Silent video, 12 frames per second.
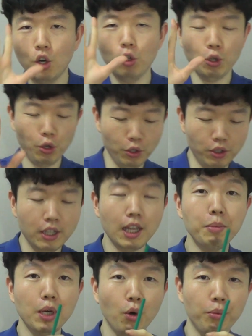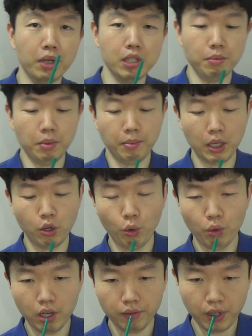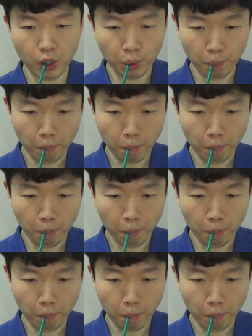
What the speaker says: Hold on. Let me have one more sip of my cold coffee.